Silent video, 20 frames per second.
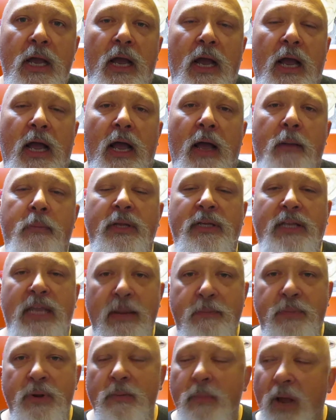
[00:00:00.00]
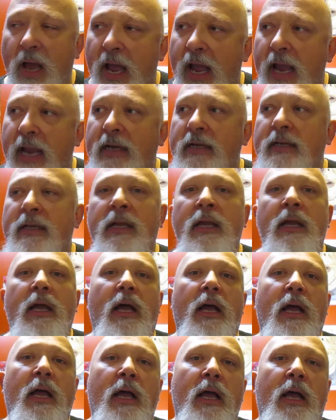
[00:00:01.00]
But keep in mind
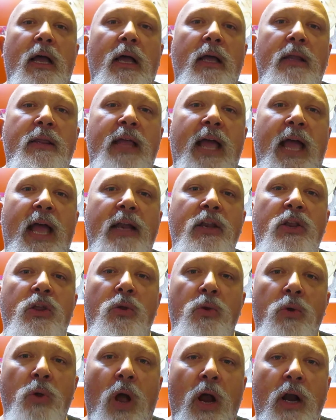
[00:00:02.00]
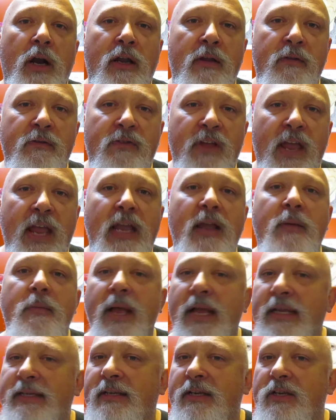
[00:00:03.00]
that you are conveying a
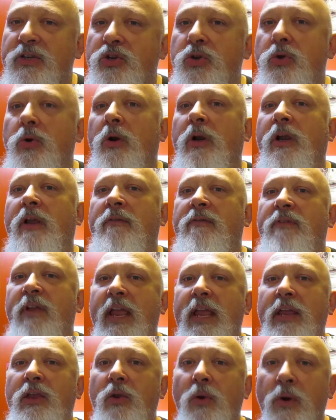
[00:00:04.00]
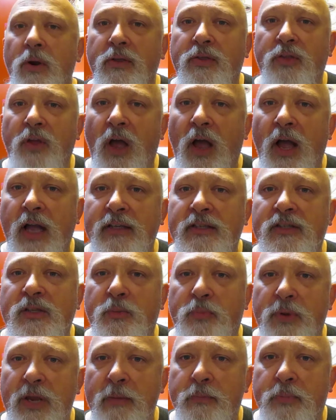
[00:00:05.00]
message. You're conveying your thoughts to
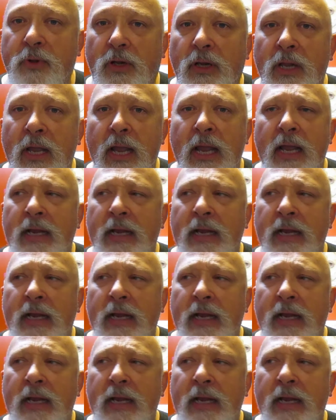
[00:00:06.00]
people.